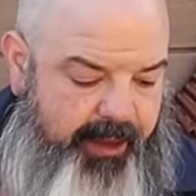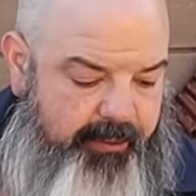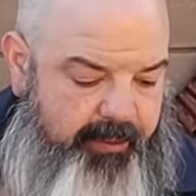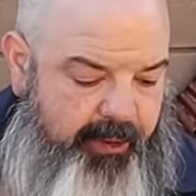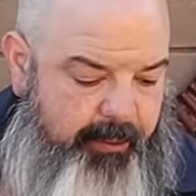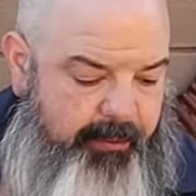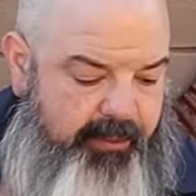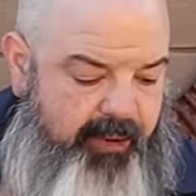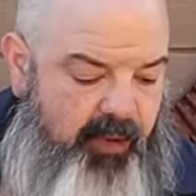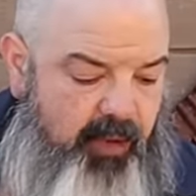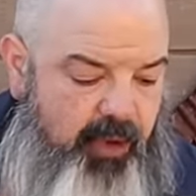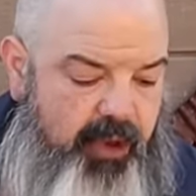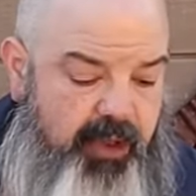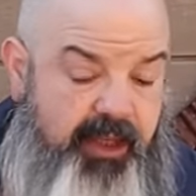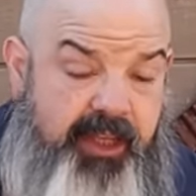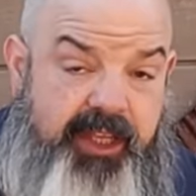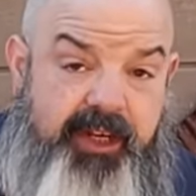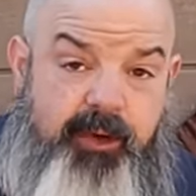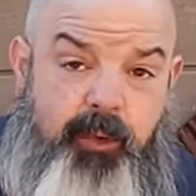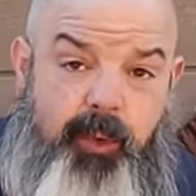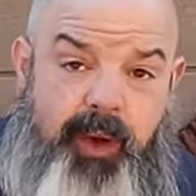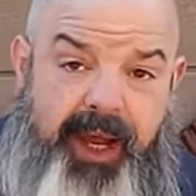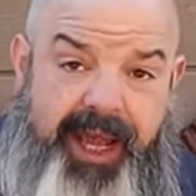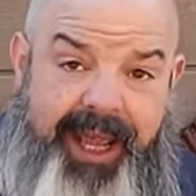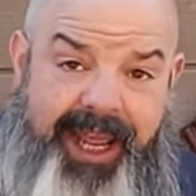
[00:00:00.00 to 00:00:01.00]
I'm gonna pull it
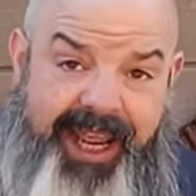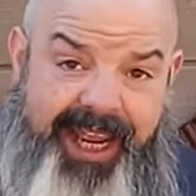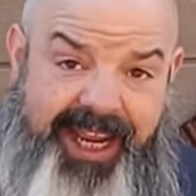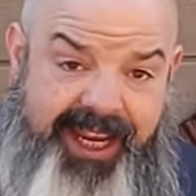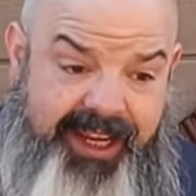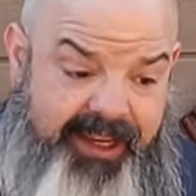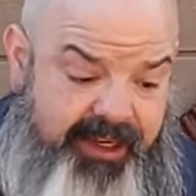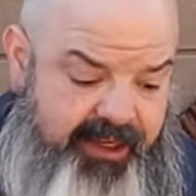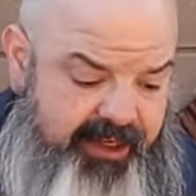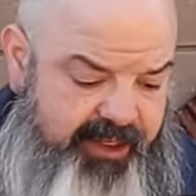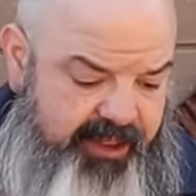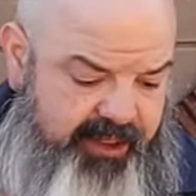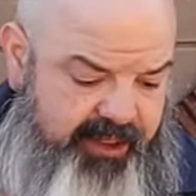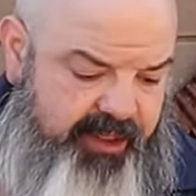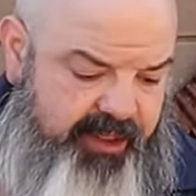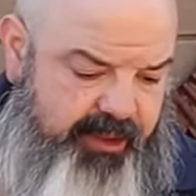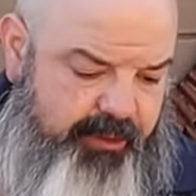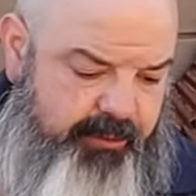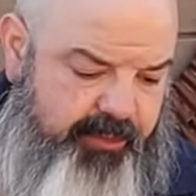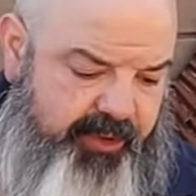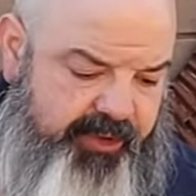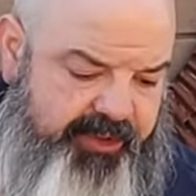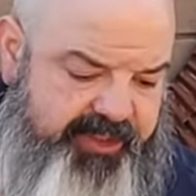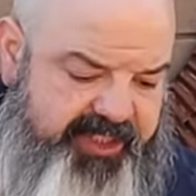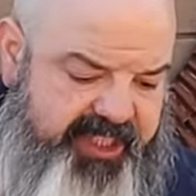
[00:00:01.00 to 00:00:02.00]
away,
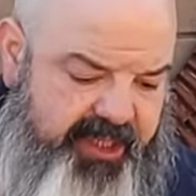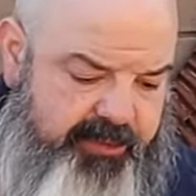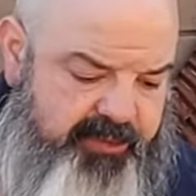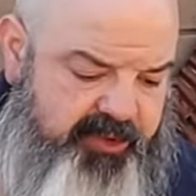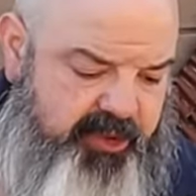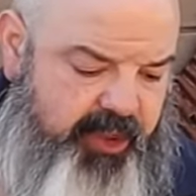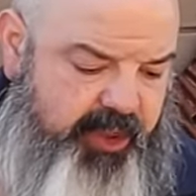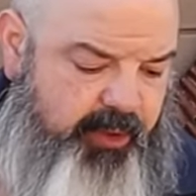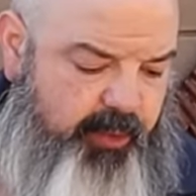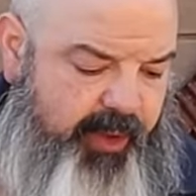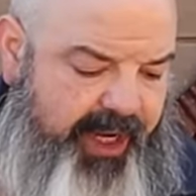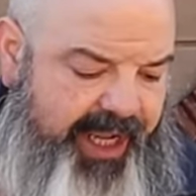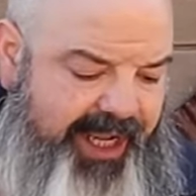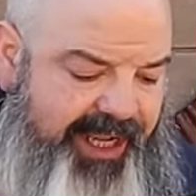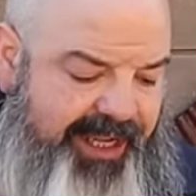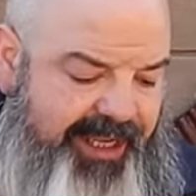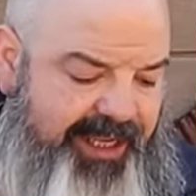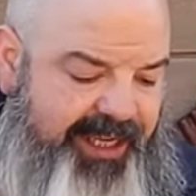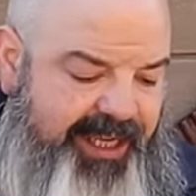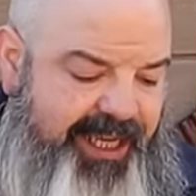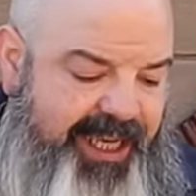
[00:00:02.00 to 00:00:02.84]
pull the substrate away